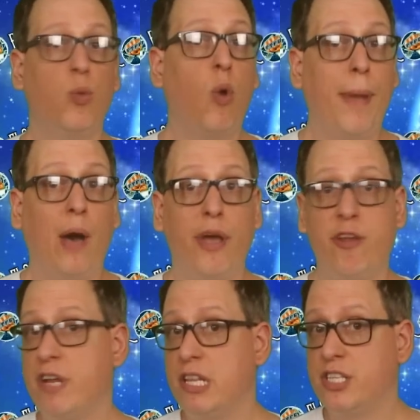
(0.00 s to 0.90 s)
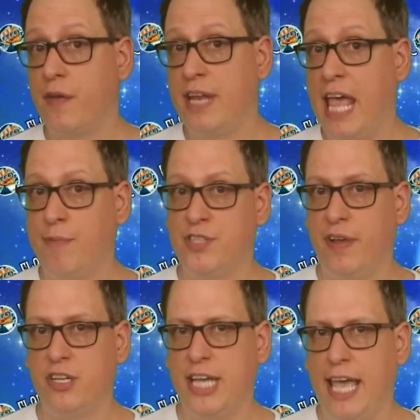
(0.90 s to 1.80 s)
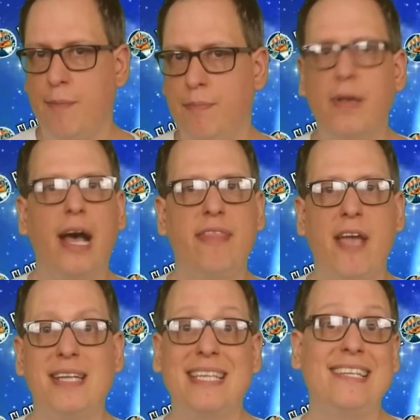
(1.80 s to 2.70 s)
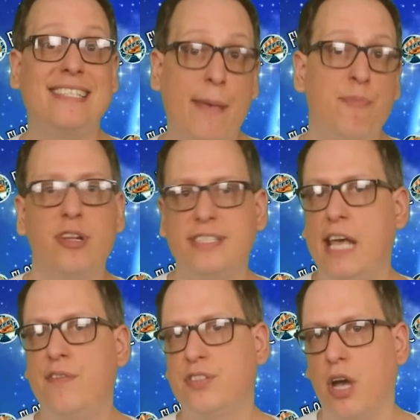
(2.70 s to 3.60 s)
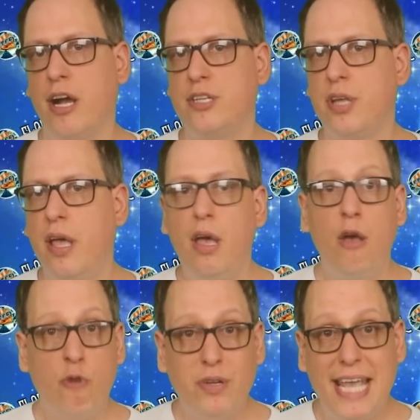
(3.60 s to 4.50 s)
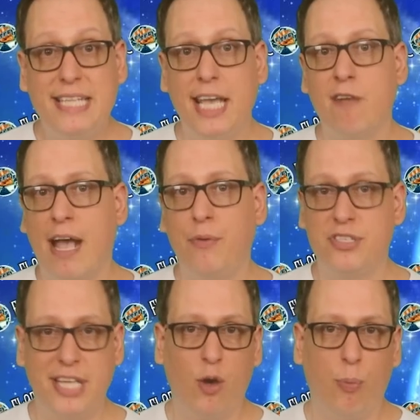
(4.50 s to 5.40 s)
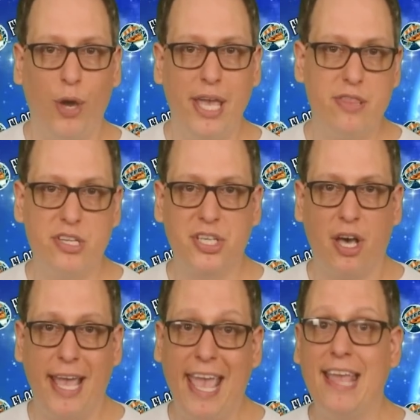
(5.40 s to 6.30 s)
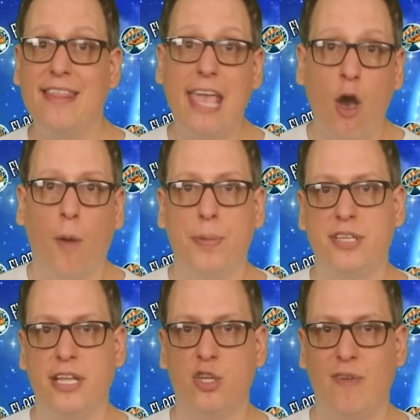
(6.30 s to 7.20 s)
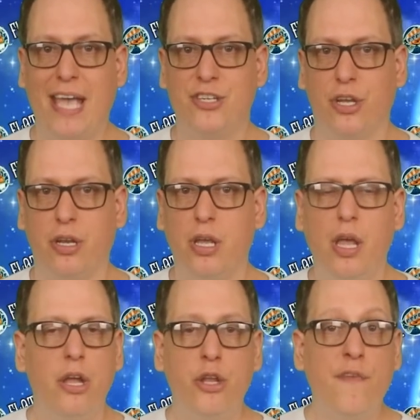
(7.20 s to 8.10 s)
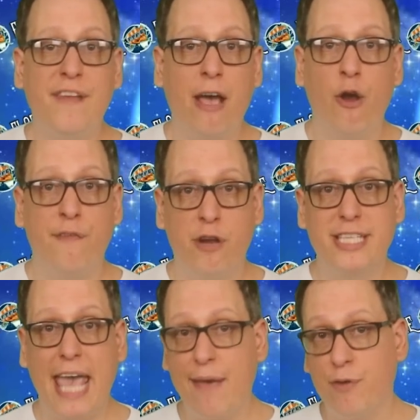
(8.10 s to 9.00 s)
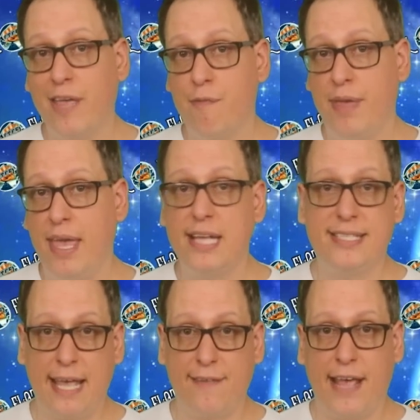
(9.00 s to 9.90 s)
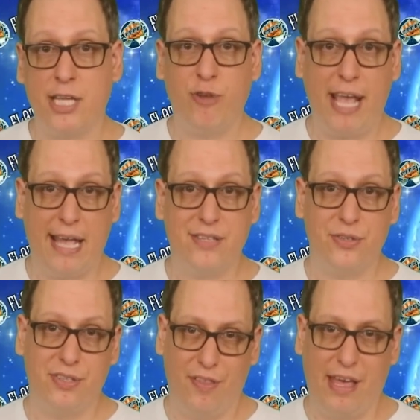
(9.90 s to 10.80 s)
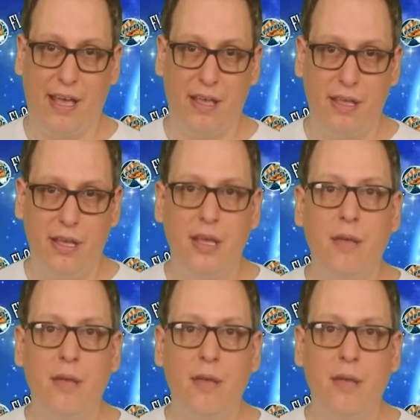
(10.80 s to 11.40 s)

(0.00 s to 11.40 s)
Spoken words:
But what about when you're in the Southern Hemisphere, JM, and there is a separate set of stars rotating around a single point in the sky in the opposite direction? No flat earther has ever given me a satisfactory answer to that.